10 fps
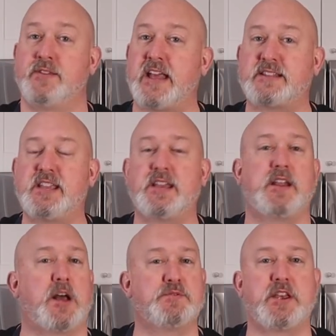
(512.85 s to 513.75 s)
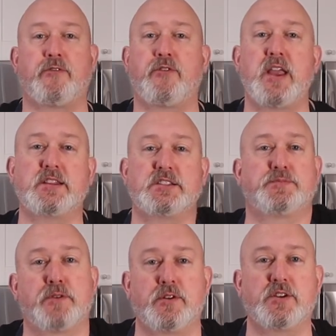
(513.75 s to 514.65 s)
That's it. I'm Chef Frank. This is
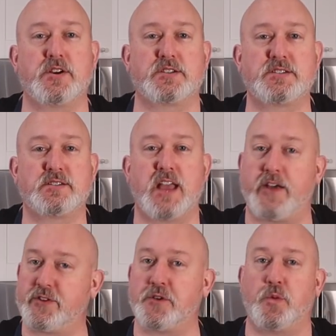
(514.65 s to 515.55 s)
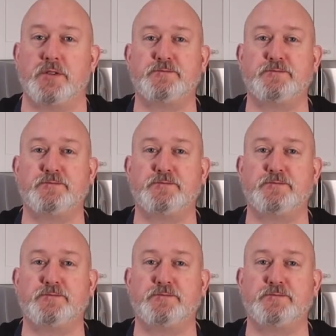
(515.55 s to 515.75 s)
Protocooks. Have a good one.